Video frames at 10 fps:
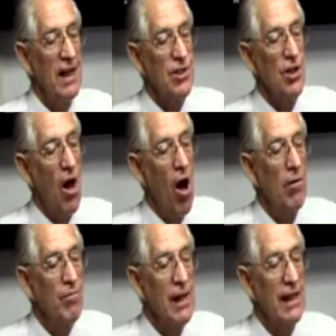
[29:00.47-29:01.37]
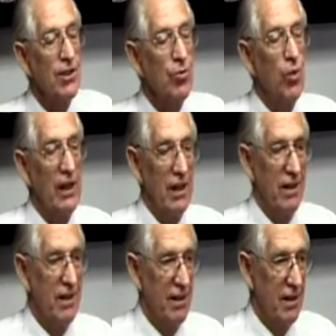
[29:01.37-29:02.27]
it's not mixed
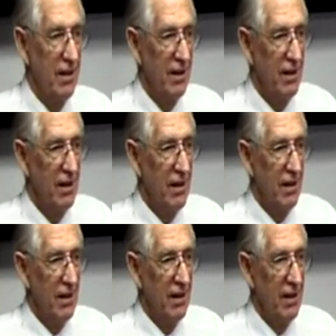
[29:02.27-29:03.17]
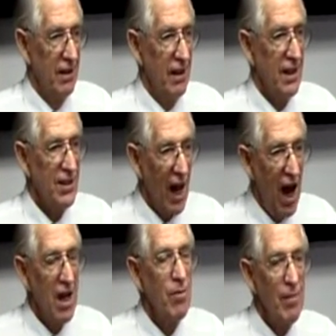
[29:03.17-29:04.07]
with. It's
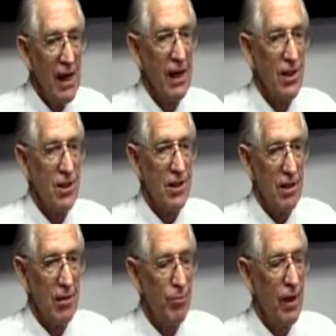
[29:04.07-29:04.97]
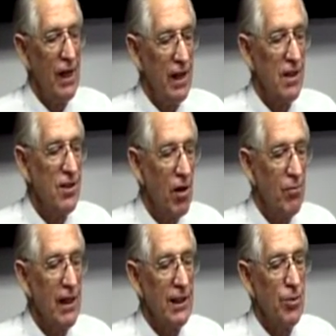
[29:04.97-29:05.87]
unmixed bread. It's not
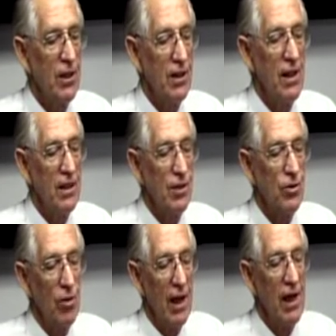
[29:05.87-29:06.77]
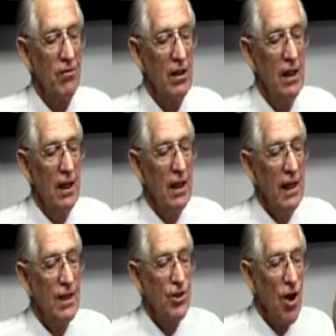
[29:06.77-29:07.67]
mixed with yeast or leaven.
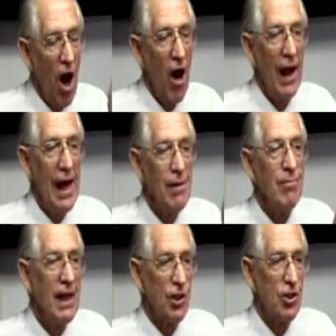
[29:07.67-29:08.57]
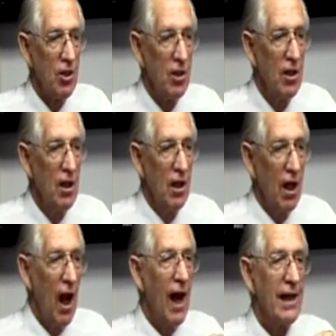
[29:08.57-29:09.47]
It's not a mixture
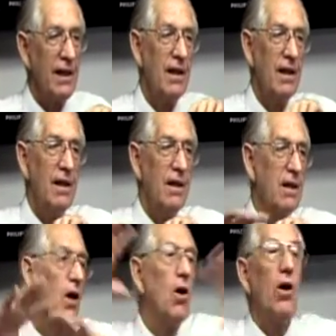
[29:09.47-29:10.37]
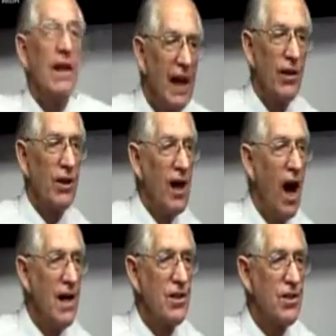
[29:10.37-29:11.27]
like all the other
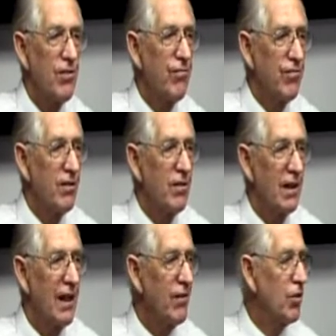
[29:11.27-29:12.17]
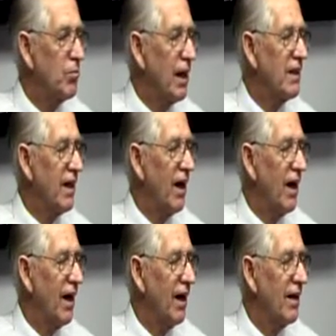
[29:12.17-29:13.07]
kinds of leavened bread there
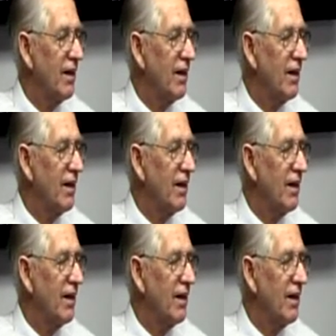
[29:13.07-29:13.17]
are.